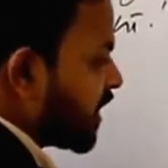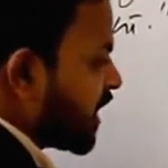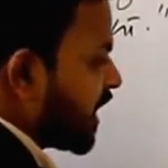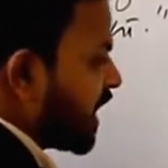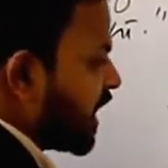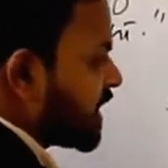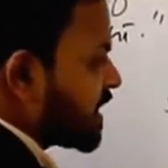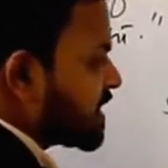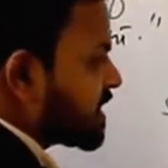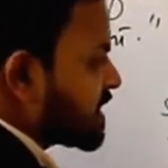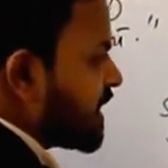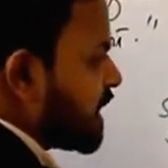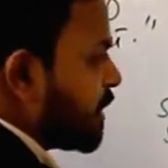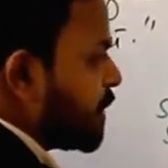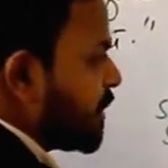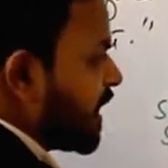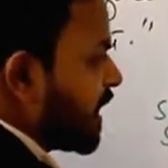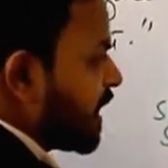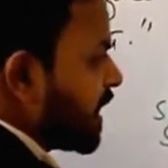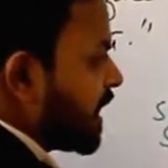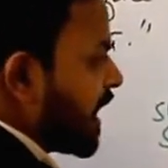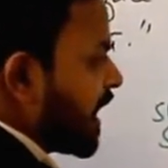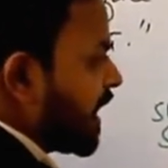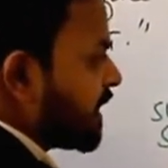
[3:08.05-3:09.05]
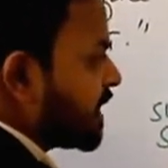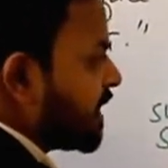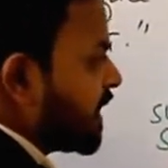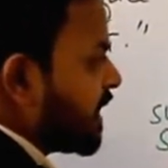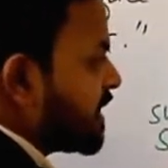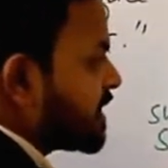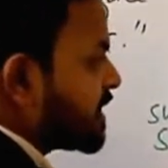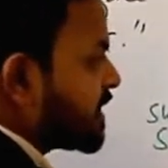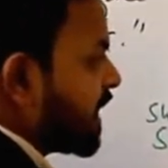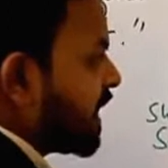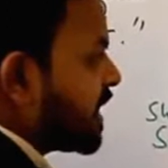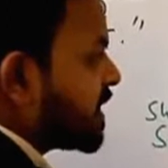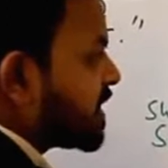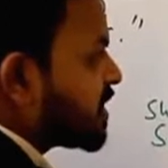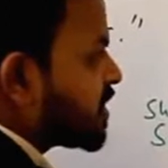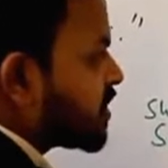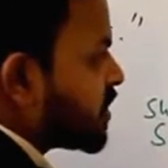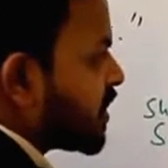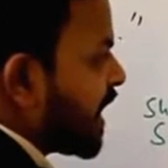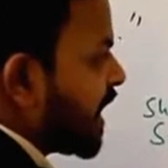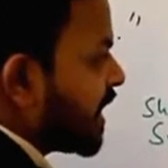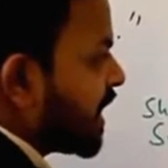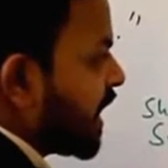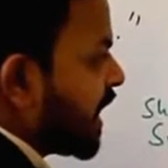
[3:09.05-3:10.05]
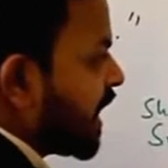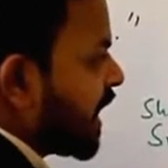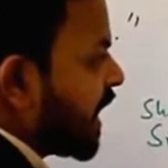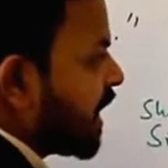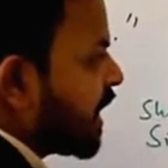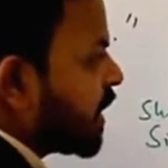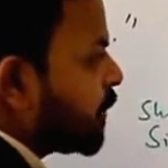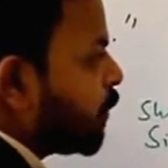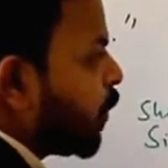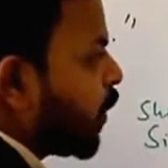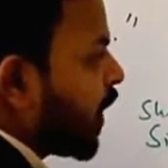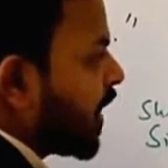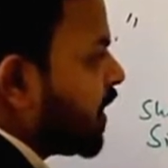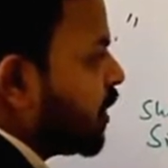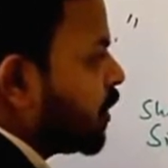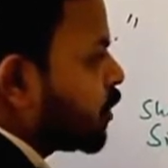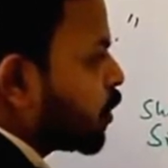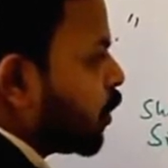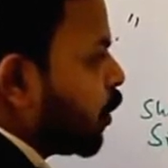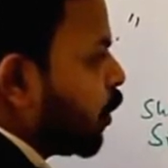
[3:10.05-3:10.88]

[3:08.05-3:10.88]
ray is coming like this and striking at point